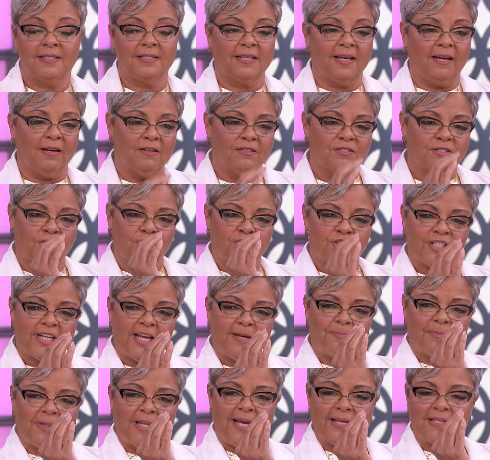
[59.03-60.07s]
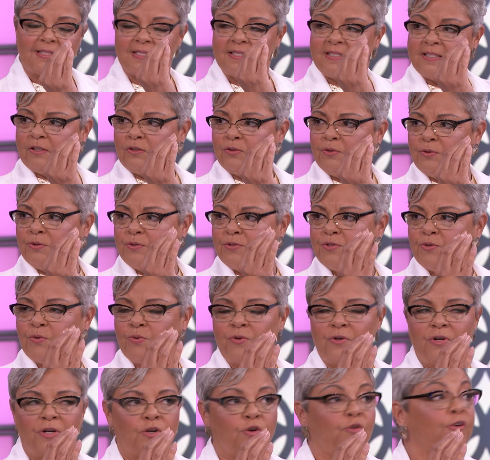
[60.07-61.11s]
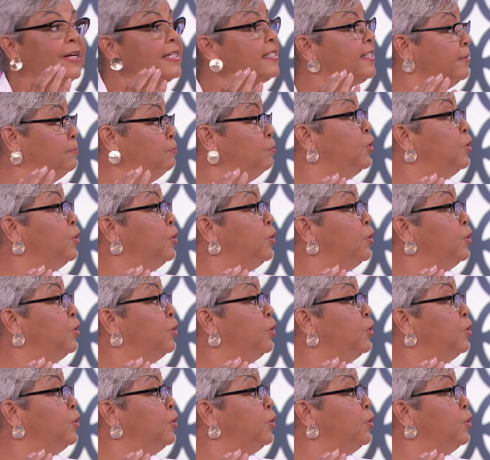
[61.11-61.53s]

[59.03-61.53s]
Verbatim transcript: cells are shaped like sickles or crescent